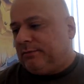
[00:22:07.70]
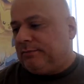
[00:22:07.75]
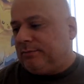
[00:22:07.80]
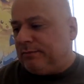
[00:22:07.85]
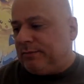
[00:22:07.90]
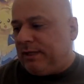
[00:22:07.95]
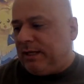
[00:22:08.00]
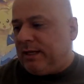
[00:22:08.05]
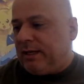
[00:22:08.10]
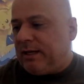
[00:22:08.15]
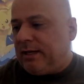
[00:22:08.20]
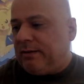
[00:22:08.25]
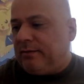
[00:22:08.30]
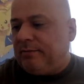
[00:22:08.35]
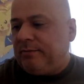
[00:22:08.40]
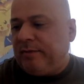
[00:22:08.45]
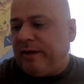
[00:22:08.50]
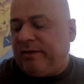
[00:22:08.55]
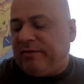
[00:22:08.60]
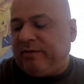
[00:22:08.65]
Yeah,
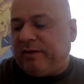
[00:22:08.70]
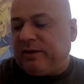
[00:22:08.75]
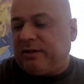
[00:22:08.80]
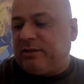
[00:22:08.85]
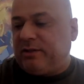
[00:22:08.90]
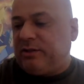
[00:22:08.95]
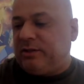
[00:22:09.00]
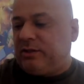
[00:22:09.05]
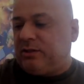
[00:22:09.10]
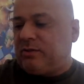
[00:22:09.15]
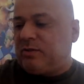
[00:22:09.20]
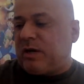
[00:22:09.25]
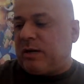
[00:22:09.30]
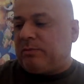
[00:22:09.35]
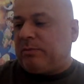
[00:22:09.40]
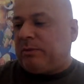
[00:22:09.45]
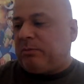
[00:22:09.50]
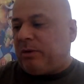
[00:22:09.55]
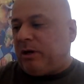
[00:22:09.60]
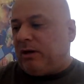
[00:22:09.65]
Mafex, you just
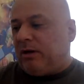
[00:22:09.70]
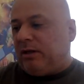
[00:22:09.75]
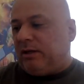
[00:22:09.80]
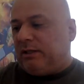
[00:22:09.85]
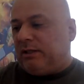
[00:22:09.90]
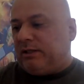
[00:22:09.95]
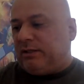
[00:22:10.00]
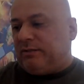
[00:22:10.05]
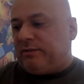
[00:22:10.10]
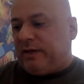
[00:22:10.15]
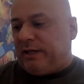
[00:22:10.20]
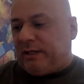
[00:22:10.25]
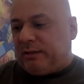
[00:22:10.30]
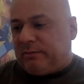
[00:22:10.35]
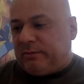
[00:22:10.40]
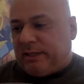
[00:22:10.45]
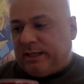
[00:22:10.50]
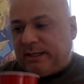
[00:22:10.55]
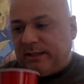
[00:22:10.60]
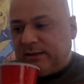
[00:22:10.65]
dropped the ball on this
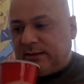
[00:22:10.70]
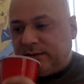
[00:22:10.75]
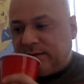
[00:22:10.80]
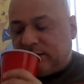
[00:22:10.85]
Venom, man.